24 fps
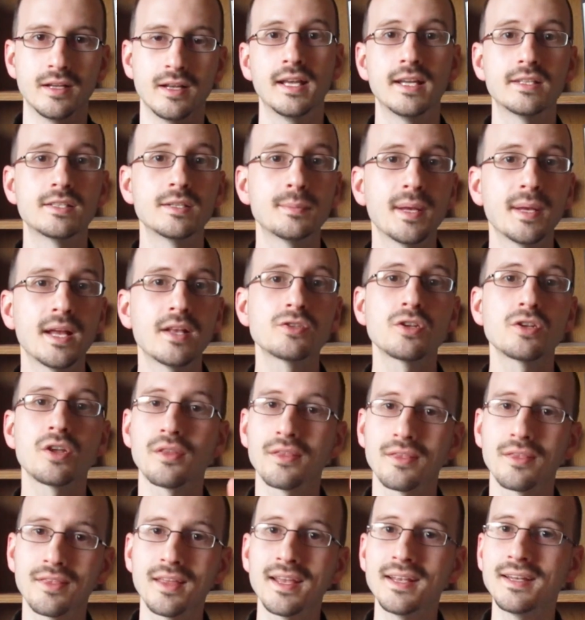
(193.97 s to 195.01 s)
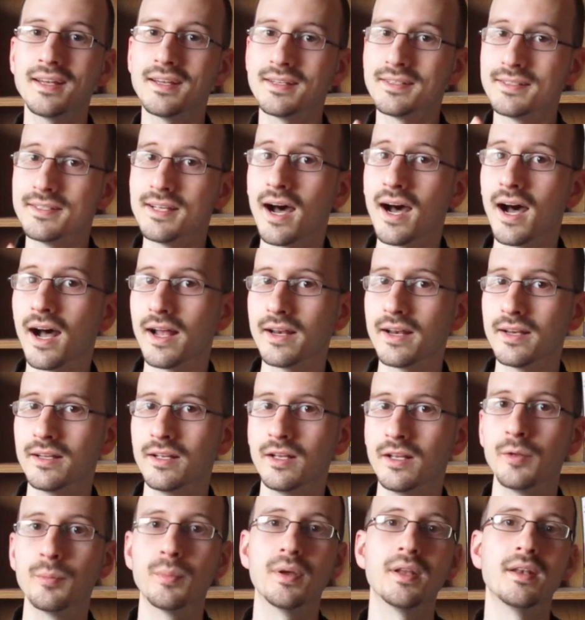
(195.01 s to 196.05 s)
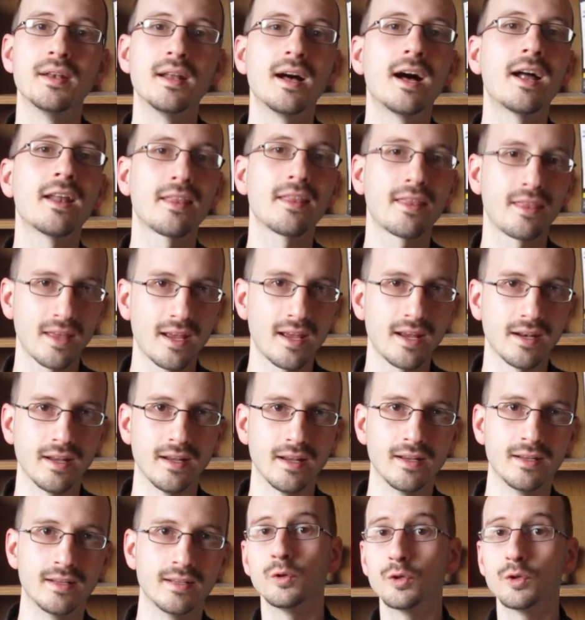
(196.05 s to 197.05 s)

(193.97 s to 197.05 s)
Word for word: It depends on theta dot, but not theta,